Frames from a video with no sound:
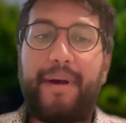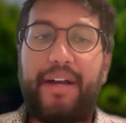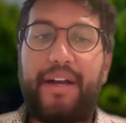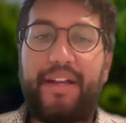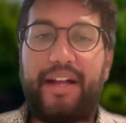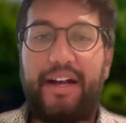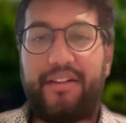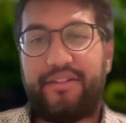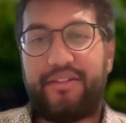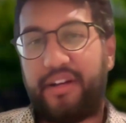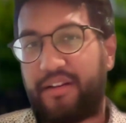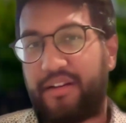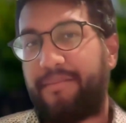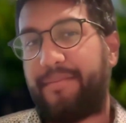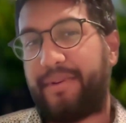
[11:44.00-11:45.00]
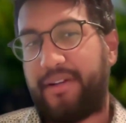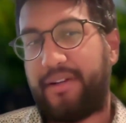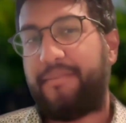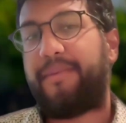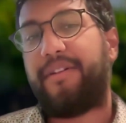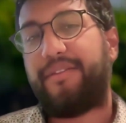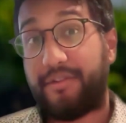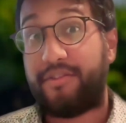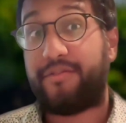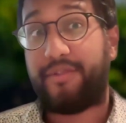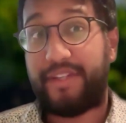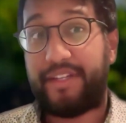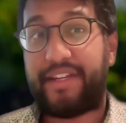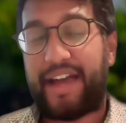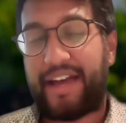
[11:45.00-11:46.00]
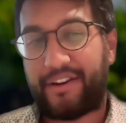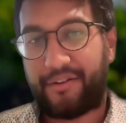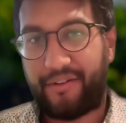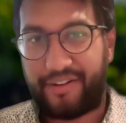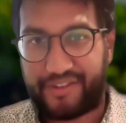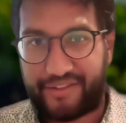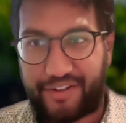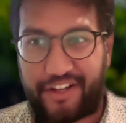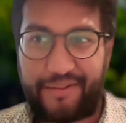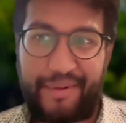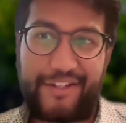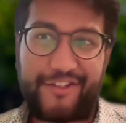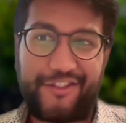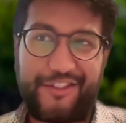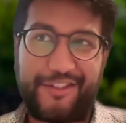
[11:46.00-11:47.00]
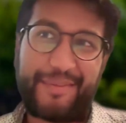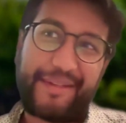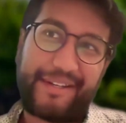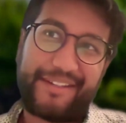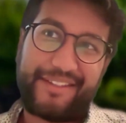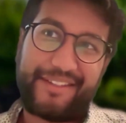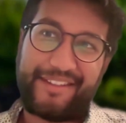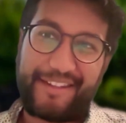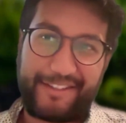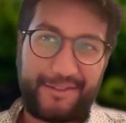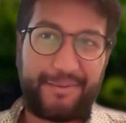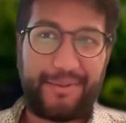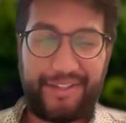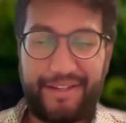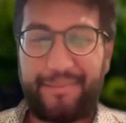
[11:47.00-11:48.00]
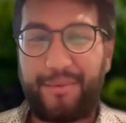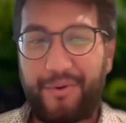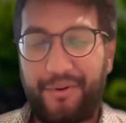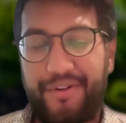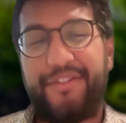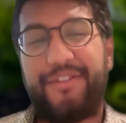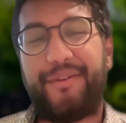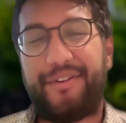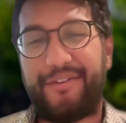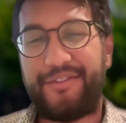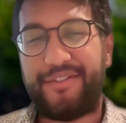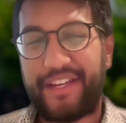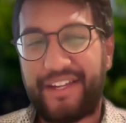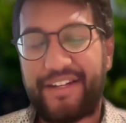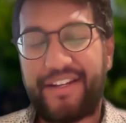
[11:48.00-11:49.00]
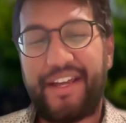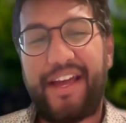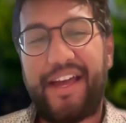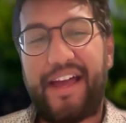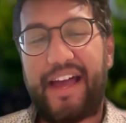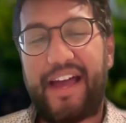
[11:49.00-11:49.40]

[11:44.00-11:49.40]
But I'll talk a bit about those three categories of automations because I think it's really important to understand